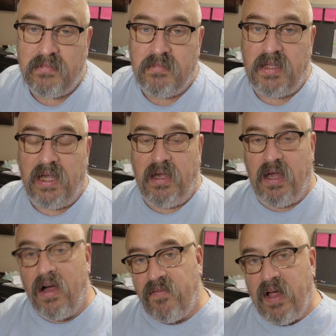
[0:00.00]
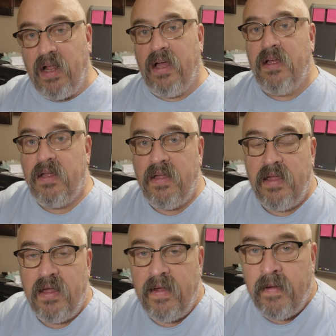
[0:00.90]
the young fella,
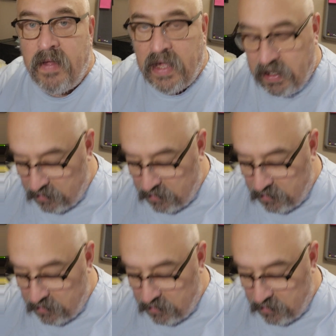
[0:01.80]
he